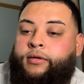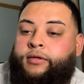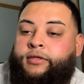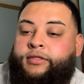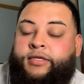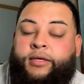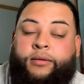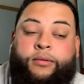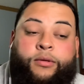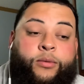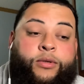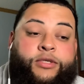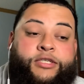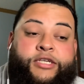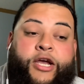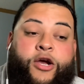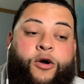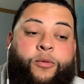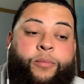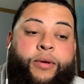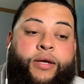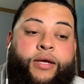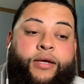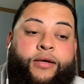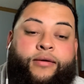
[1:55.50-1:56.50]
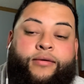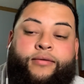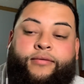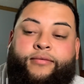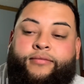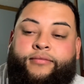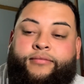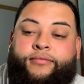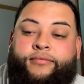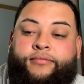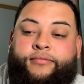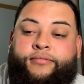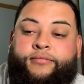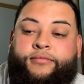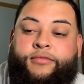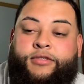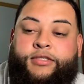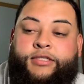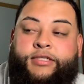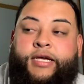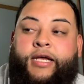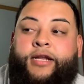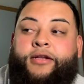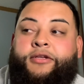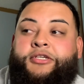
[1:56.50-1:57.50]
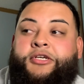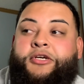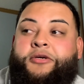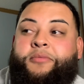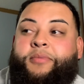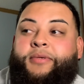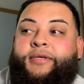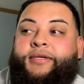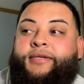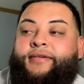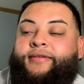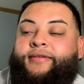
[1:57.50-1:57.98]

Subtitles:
Something with JLP. Shout out JLP.